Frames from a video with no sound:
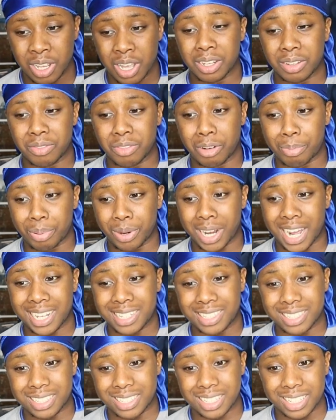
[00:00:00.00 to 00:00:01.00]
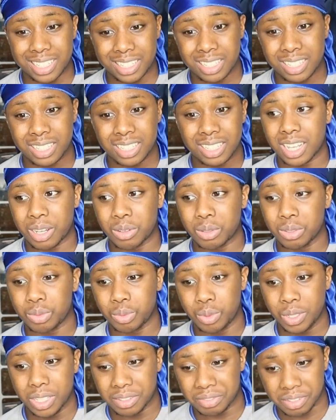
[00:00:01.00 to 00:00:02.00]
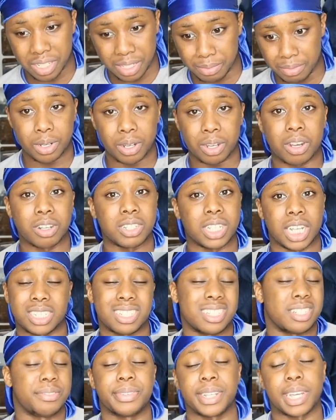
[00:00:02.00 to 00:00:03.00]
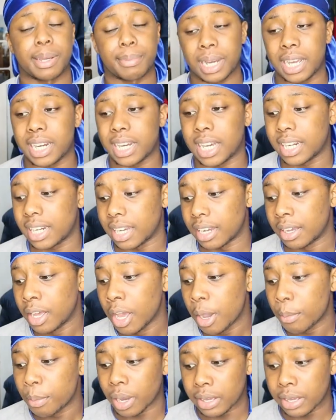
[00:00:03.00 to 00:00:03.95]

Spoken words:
the reply to this, then that was weak, fam. Because I didn't think about it like that.